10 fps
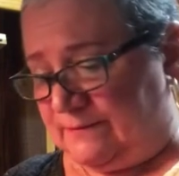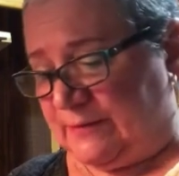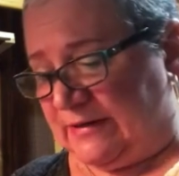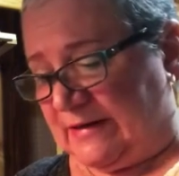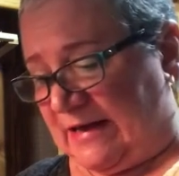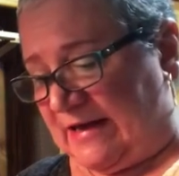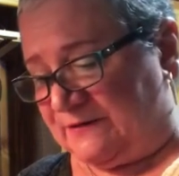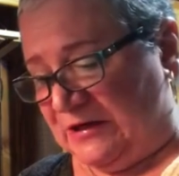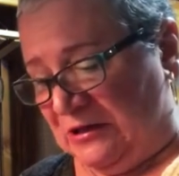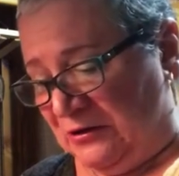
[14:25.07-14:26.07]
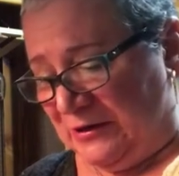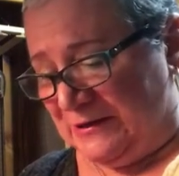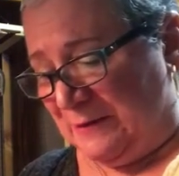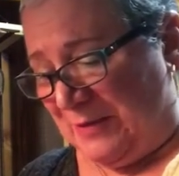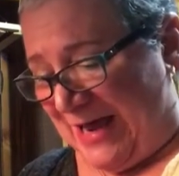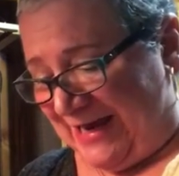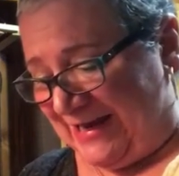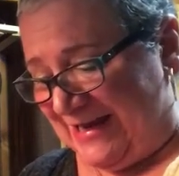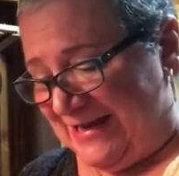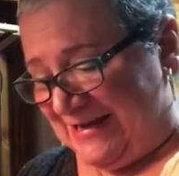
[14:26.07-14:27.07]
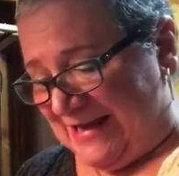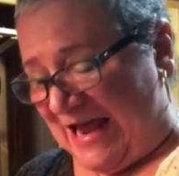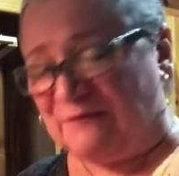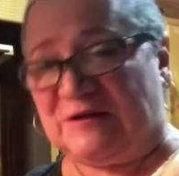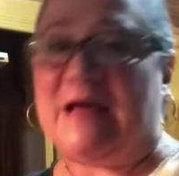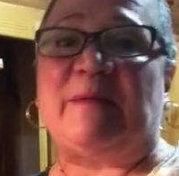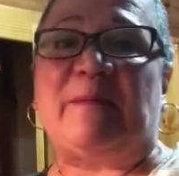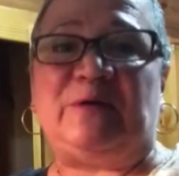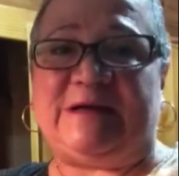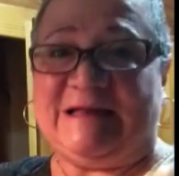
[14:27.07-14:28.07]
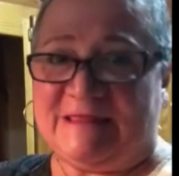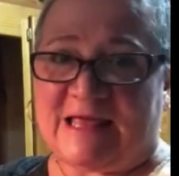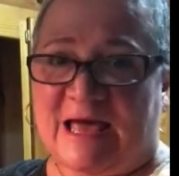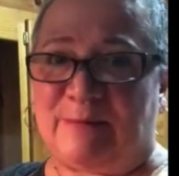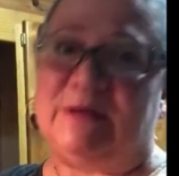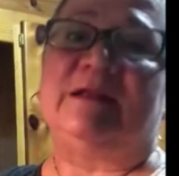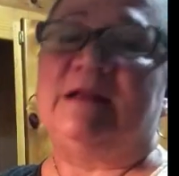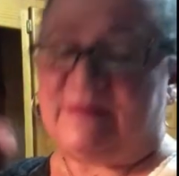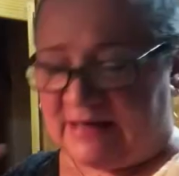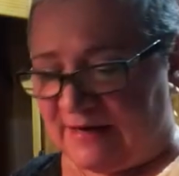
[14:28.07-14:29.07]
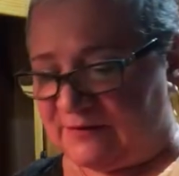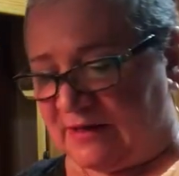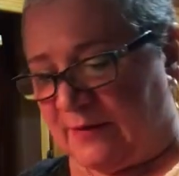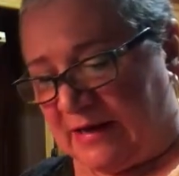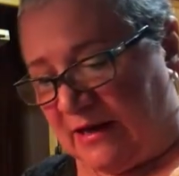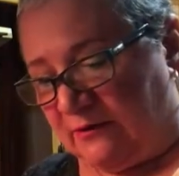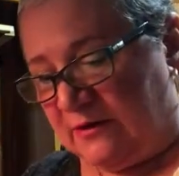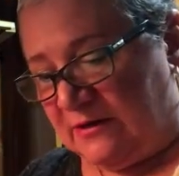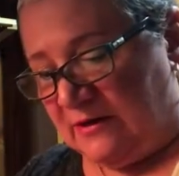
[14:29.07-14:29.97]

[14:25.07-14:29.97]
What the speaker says: But I have to look at the bag. Half the time I put it in the cabinet and then I have to get it back out.